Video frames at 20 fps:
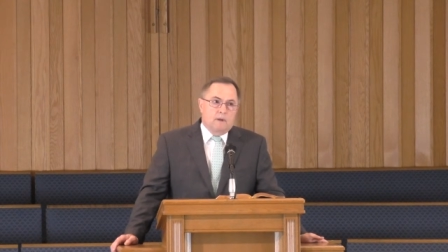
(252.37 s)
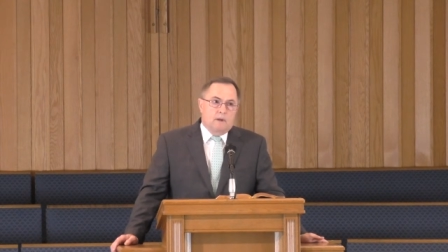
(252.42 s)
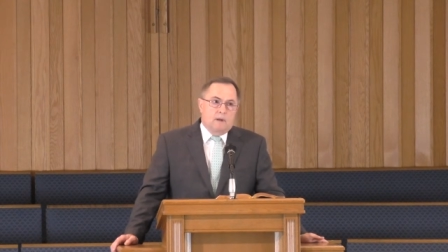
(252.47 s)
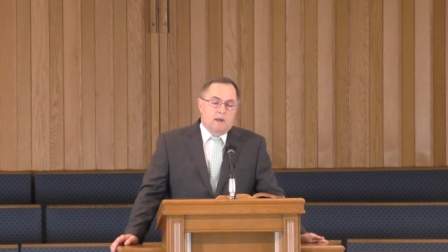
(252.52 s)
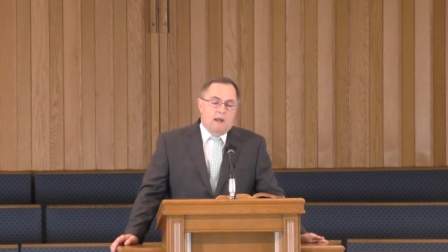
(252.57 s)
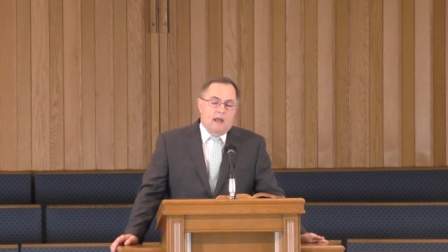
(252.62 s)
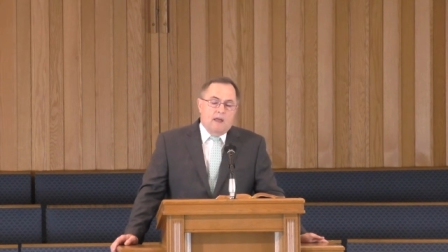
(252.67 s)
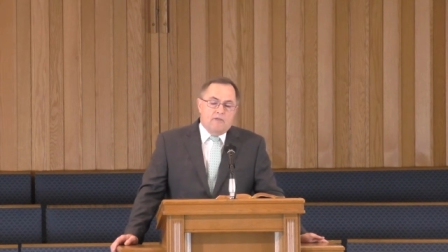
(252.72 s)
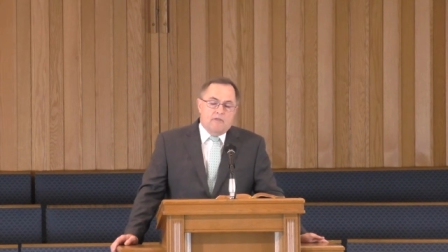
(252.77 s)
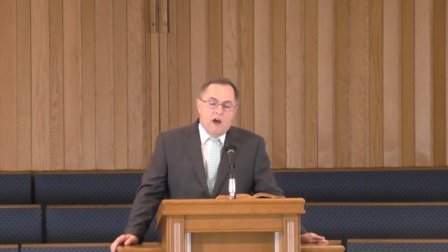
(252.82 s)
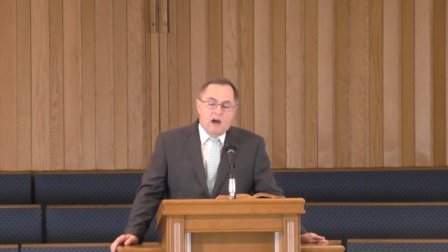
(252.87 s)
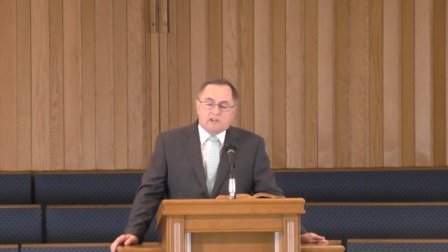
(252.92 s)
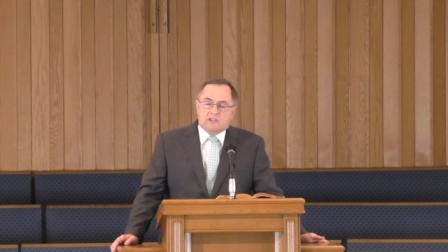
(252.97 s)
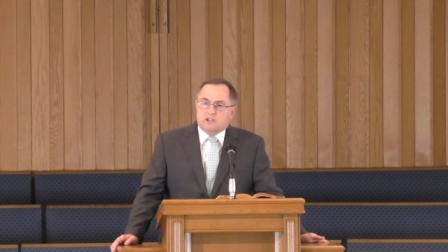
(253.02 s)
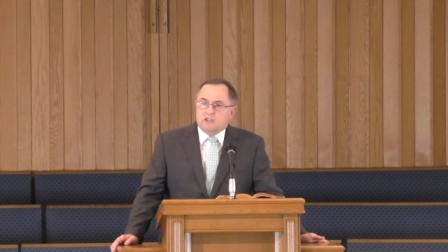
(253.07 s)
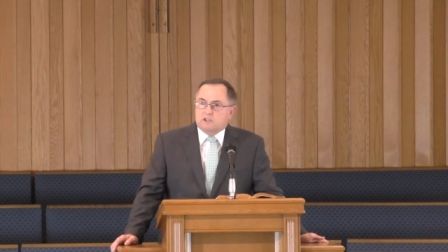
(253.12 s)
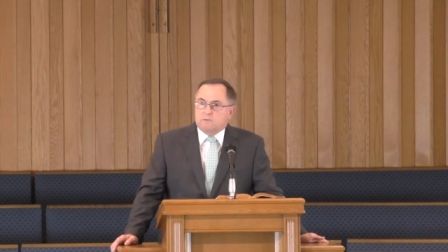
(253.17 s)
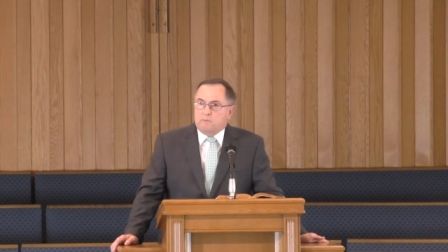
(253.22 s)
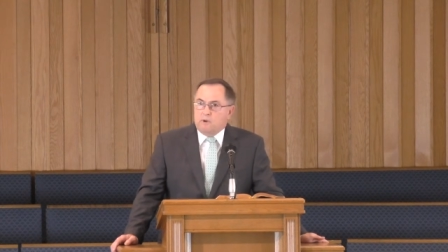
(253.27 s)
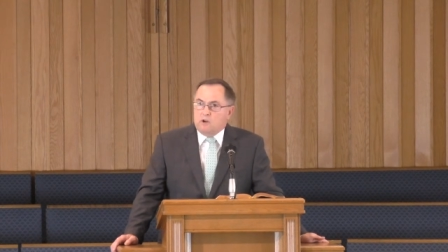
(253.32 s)
And thus, the
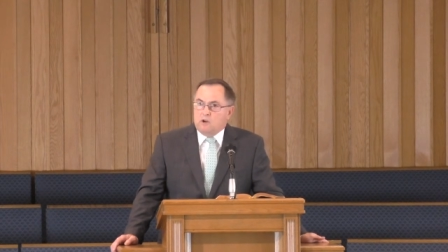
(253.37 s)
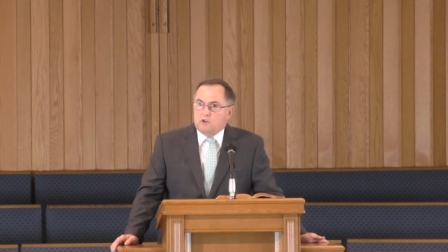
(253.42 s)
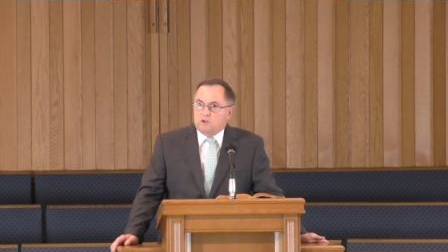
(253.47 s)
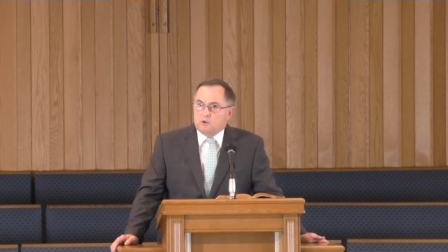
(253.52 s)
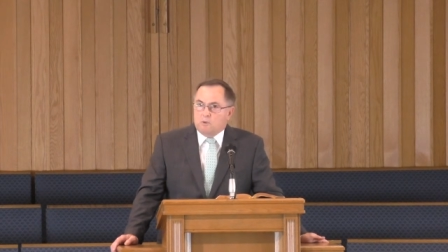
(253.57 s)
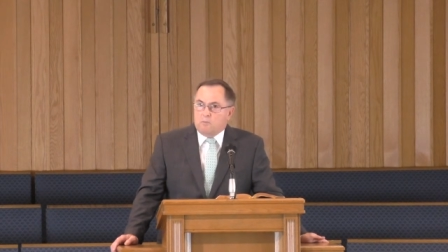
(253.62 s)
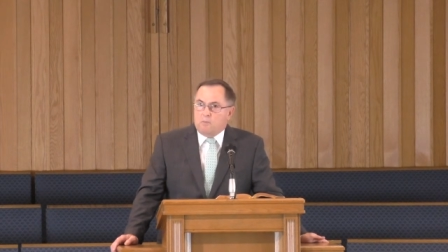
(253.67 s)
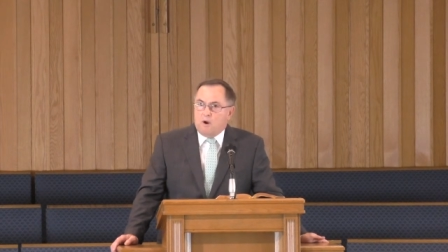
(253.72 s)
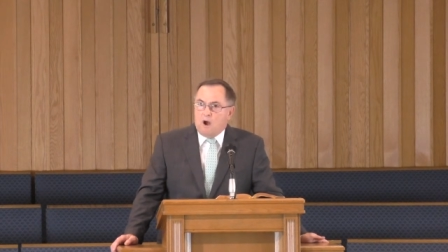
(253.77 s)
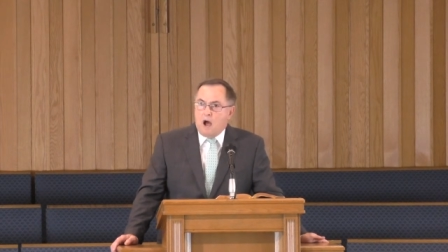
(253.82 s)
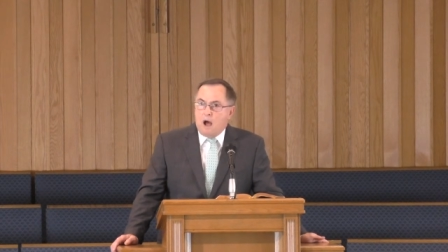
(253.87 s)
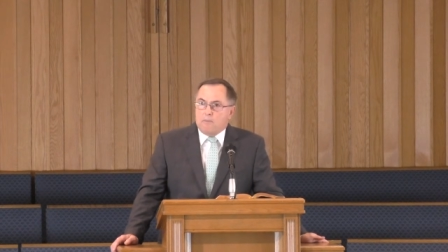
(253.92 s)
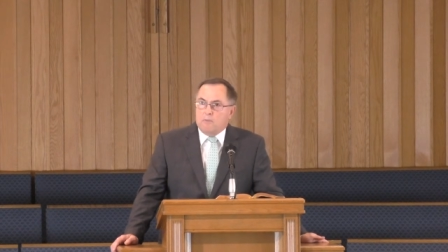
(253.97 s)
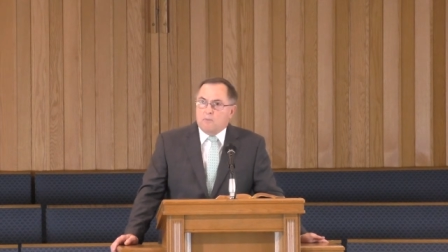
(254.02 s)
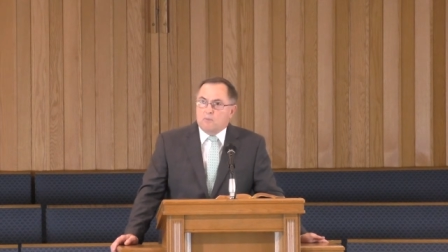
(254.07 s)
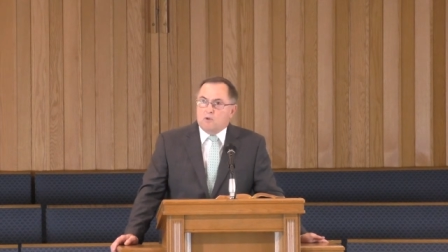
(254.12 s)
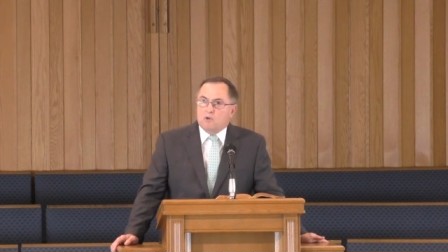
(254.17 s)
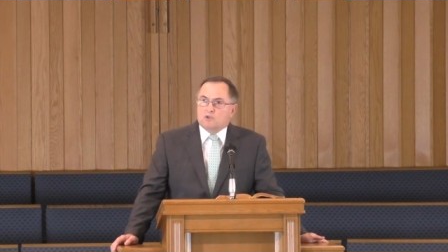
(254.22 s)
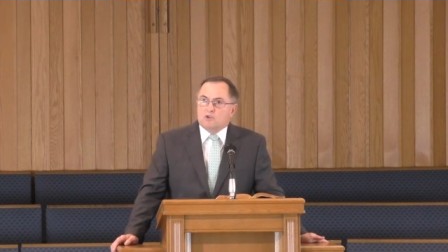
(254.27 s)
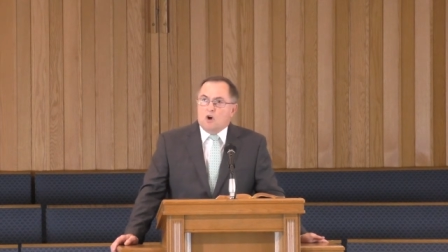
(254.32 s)
spiritual problem
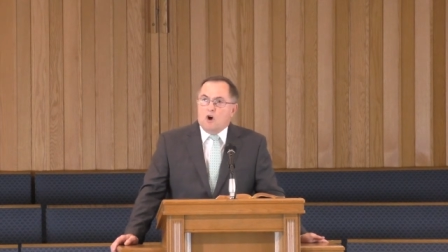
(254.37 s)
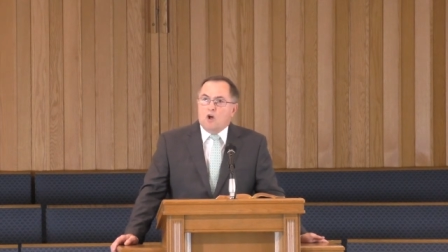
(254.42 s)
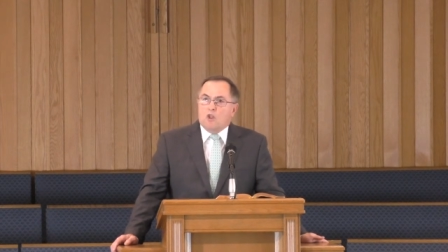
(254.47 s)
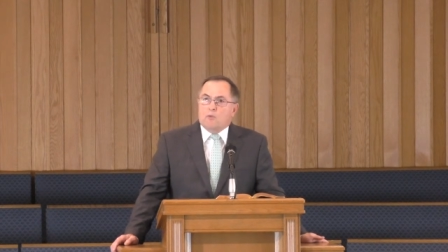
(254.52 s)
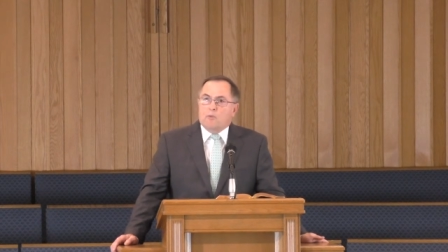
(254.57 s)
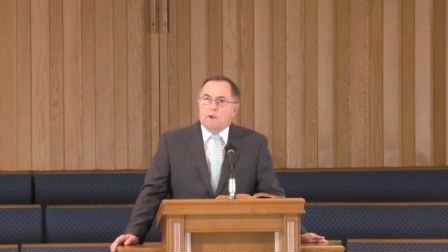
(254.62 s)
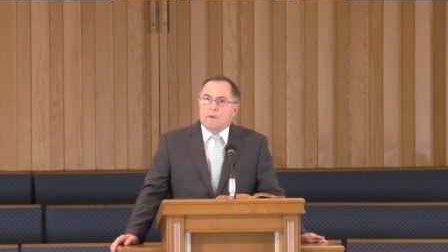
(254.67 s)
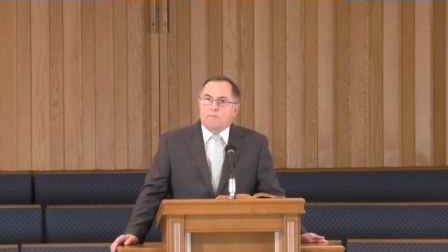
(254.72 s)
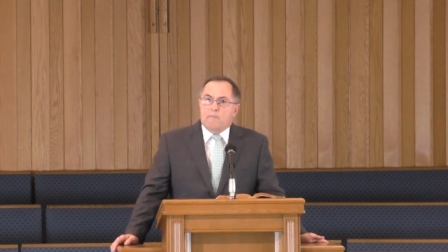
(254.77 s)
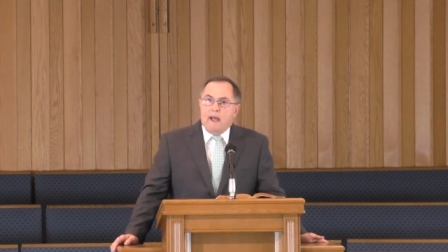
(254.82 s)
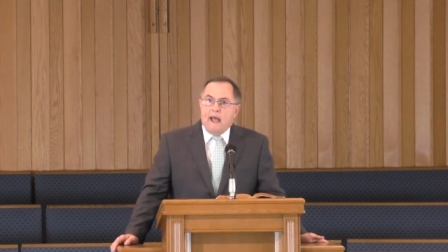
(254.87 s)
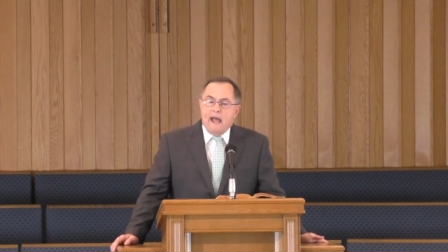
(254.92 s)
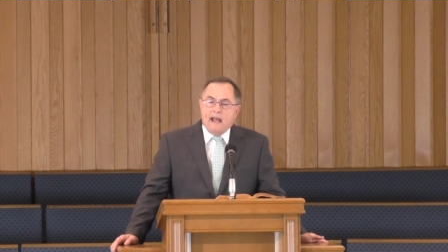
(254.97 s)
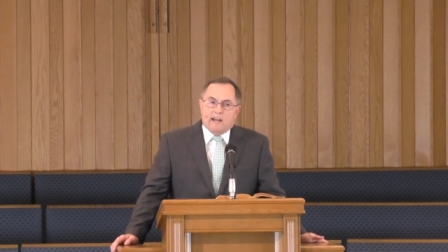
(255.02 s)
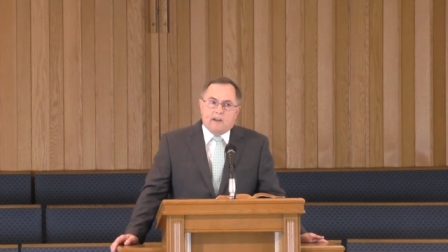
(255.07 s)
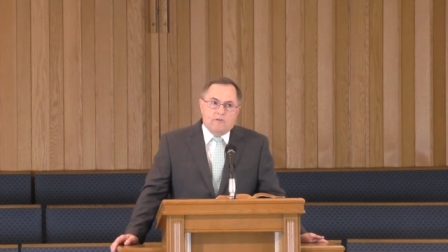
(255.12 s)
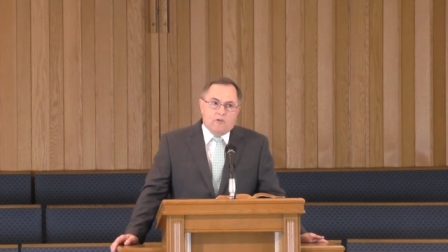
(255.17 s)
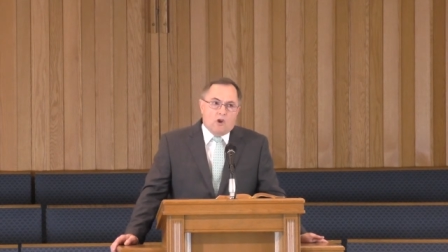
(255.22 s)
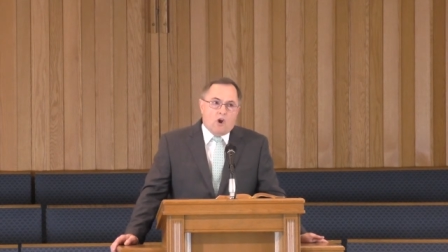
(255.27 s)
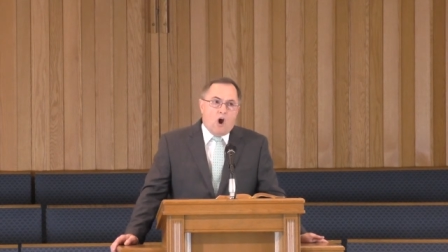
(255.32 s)
goes all the way back
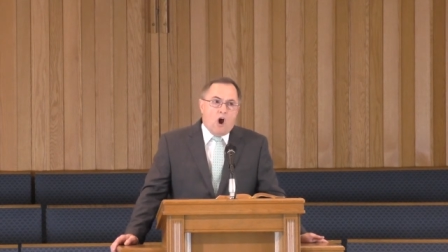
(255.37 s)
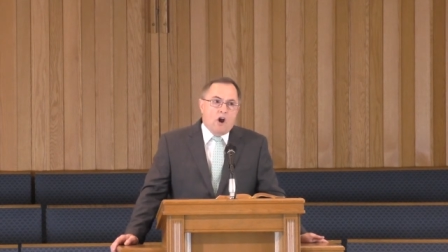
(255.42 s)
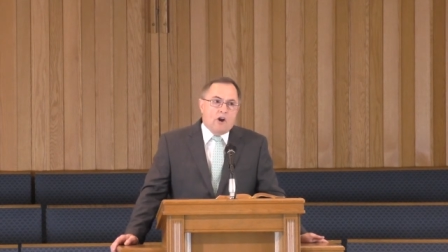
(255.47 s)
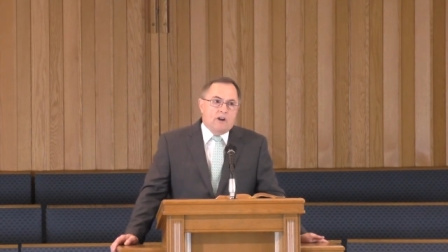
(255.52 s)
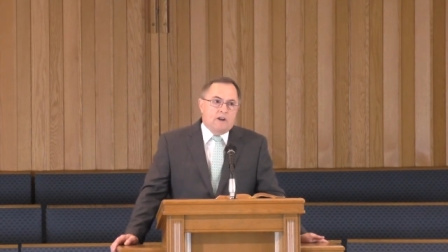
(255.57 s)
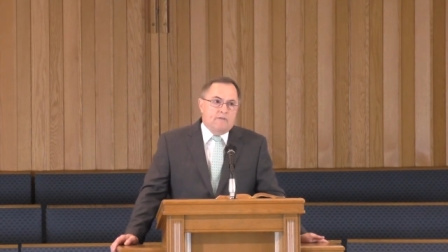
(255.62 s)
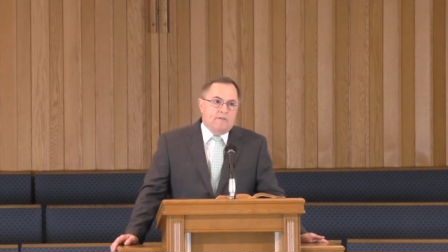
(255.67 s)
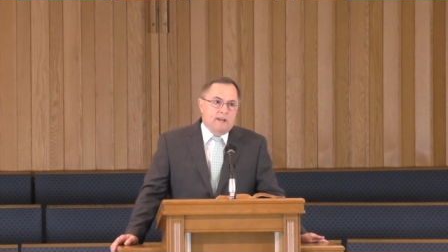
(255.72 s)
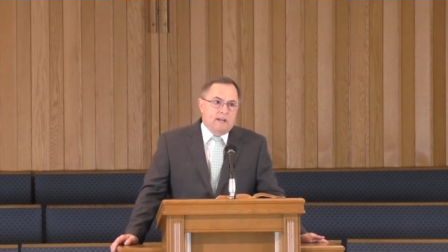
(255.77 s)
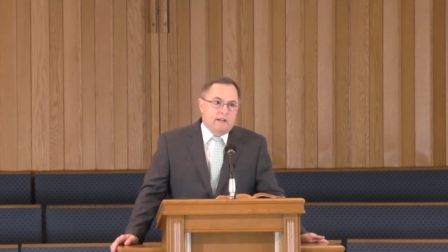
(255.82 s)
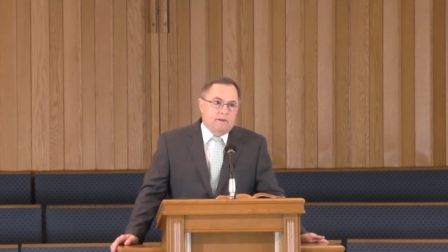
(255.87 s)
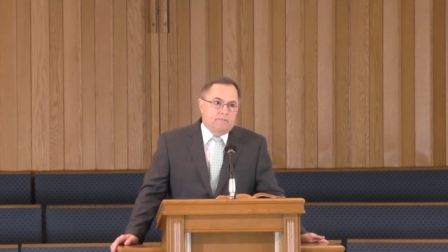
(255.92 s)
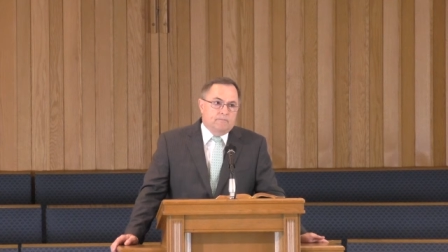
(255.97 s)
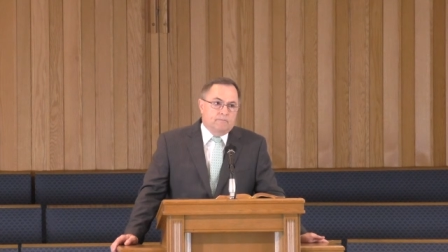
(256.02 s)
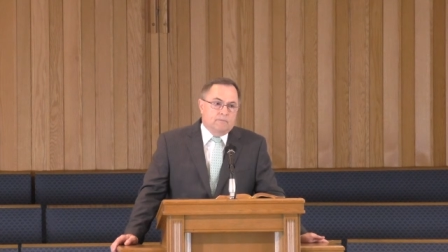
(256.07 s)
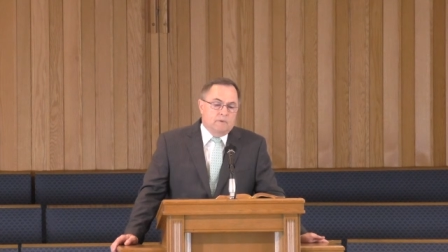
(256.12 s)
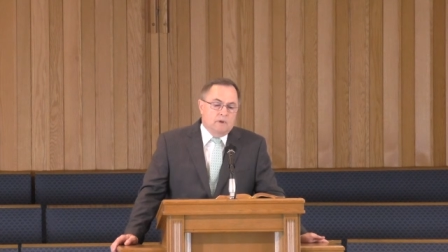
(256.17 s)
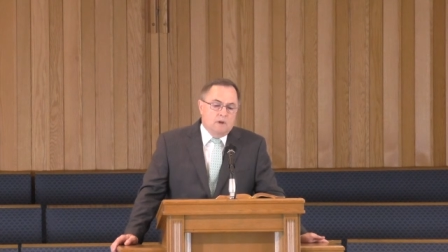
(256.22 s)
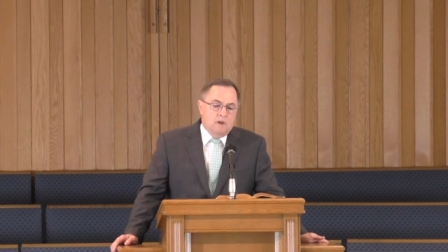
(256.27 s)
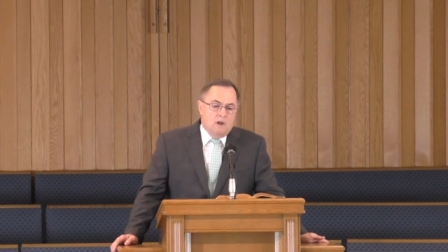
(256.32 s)
in the Garden of Eden